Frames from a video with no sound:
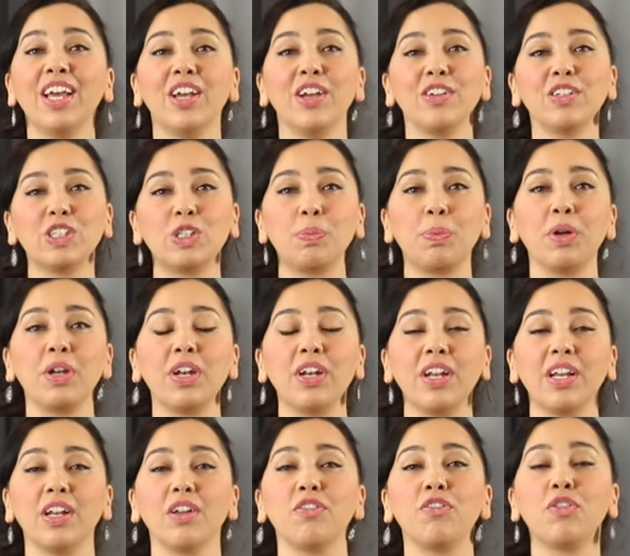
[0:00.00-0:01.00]
You just put it
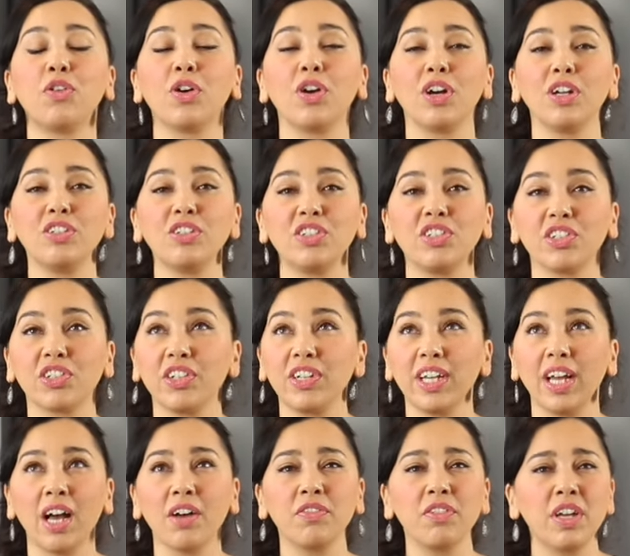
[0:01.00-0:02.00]
in a
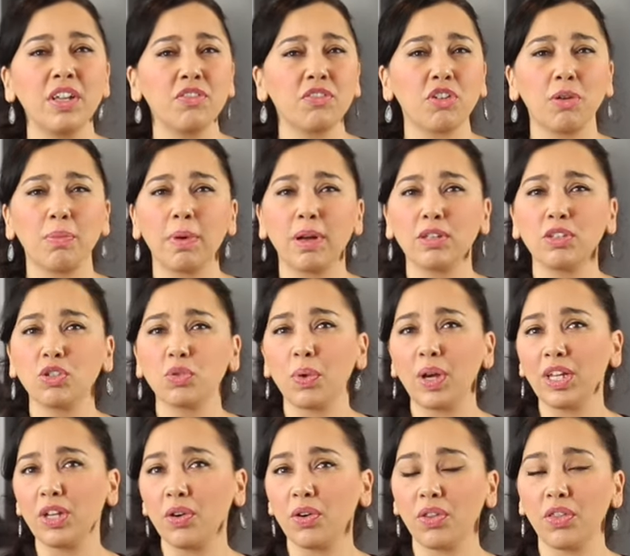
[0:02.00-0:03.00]
400-degree oven for about
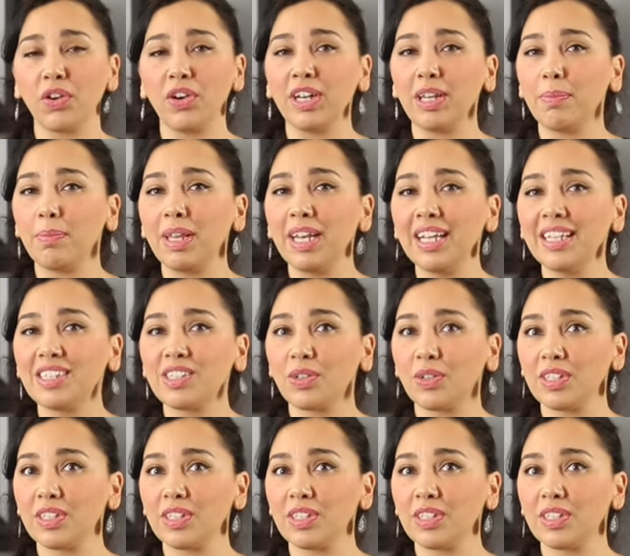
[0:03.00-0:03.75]
20 or 30 minutes,